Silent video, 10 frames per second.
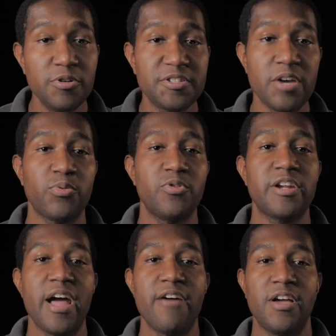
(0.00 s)
will say with one
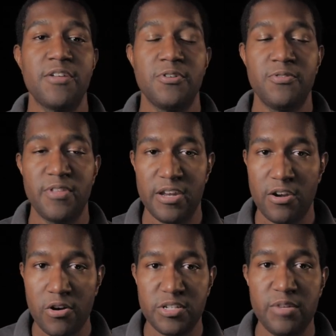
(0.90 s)
caveat though, that in
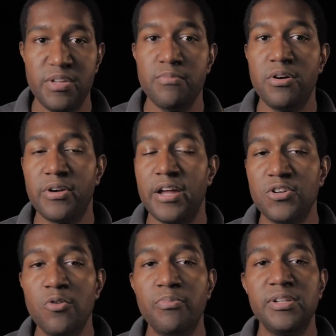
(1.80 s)
RGB mode, I
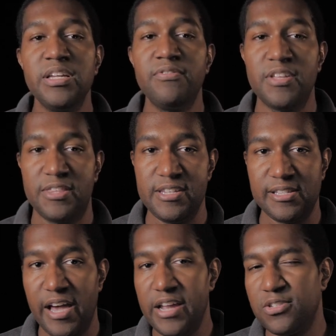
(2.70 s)
don't believe that
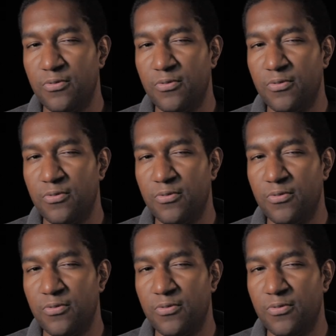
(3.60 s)
these lights